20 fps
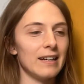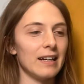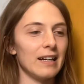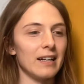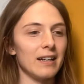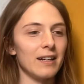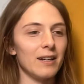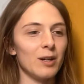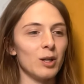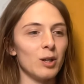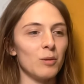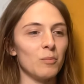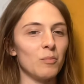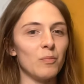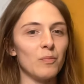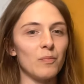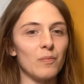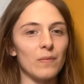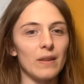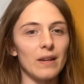And
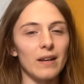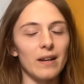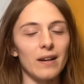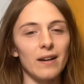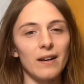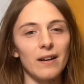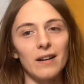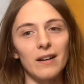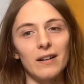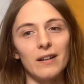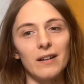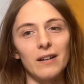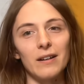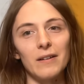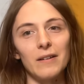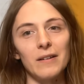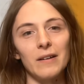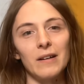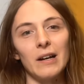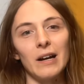um uh
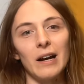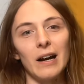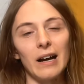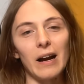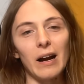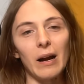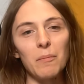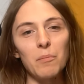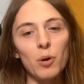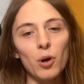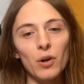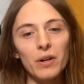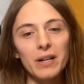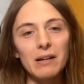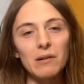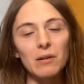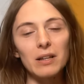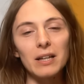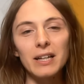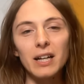I put
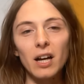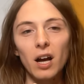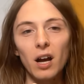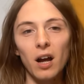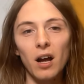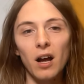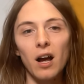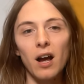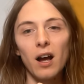out like a